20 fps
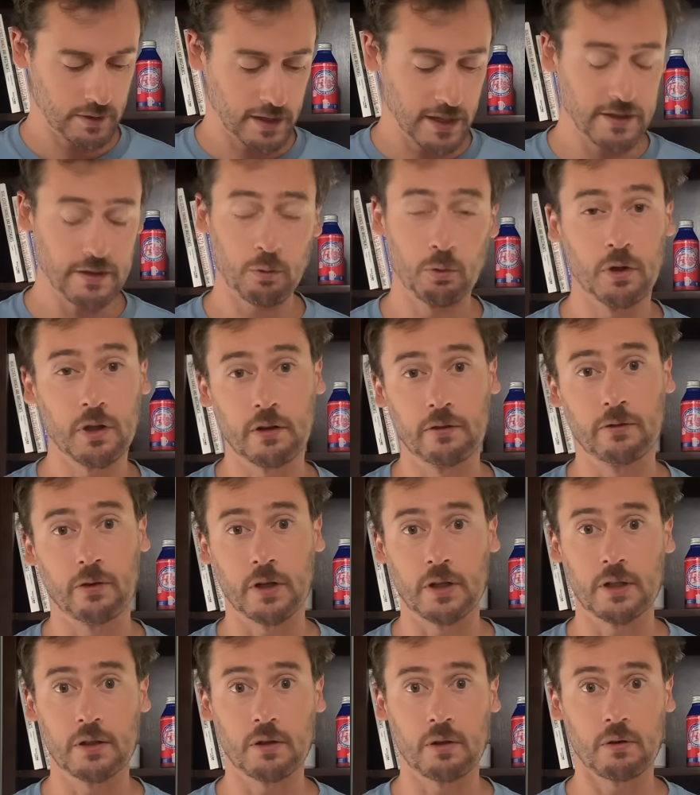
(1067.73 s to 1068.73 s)
He's a really
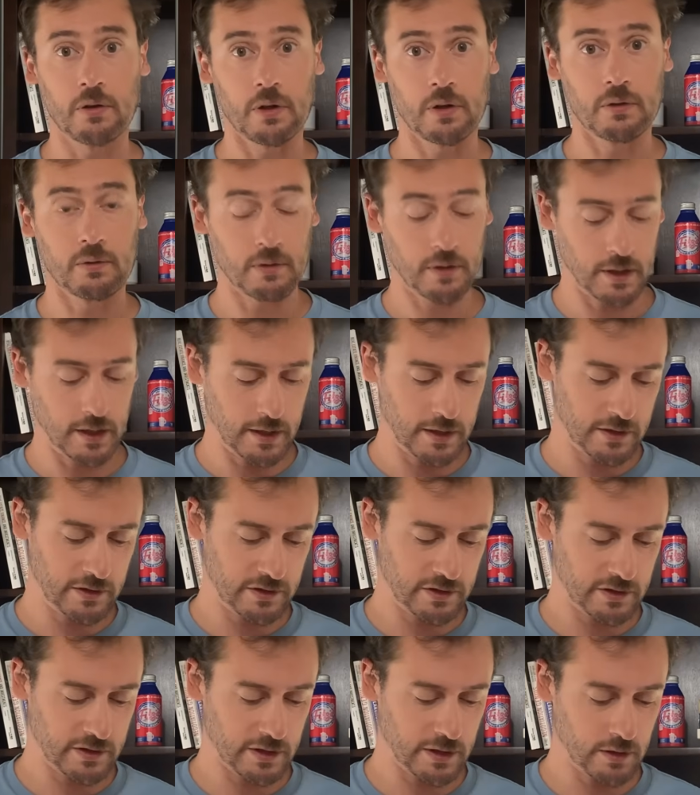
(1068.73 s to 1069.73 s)
fun hero though, and
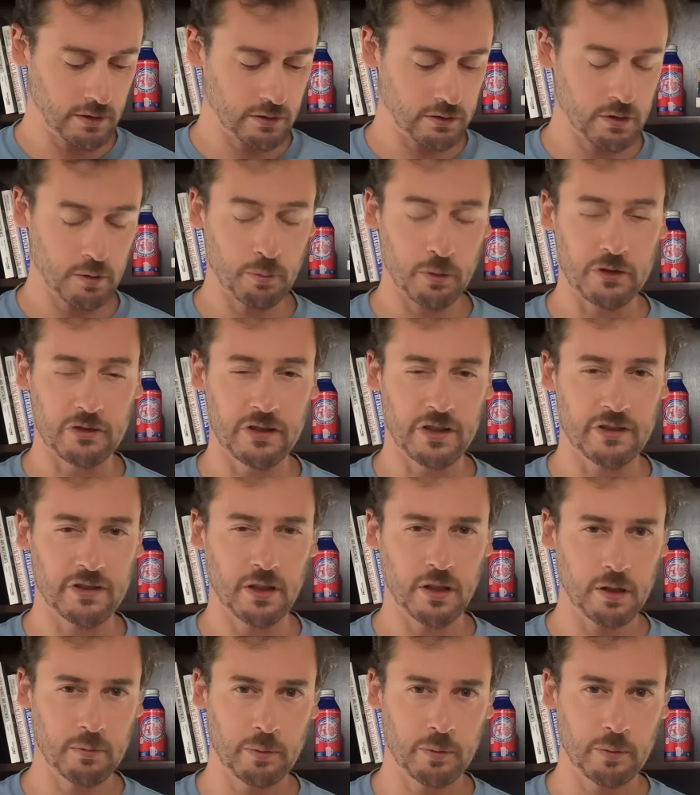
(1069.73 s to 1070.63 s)
his skills are persistent,